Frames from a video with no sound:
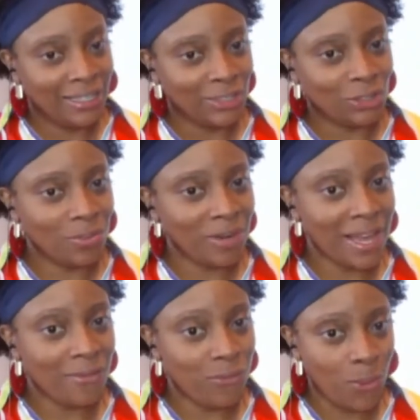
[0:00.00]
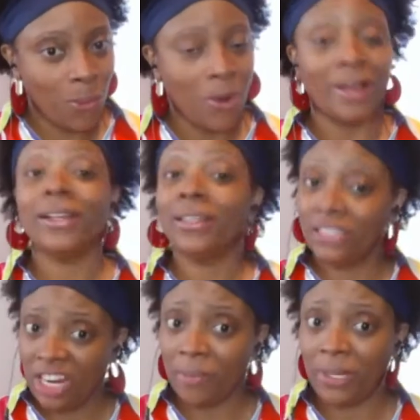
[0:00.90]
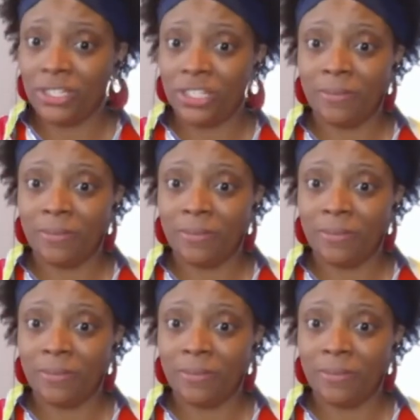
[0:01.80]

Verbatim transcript: to play for what? The championship.